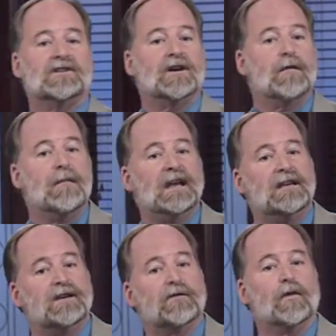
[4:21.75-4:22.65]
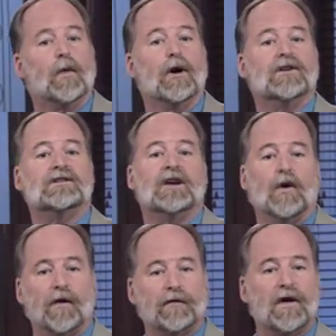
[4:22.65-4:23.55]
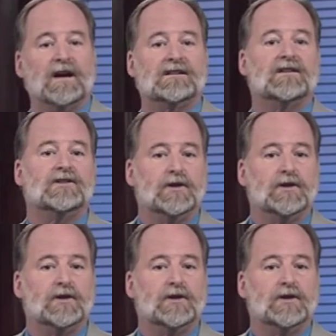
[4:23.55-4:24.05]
there are many different words or phrases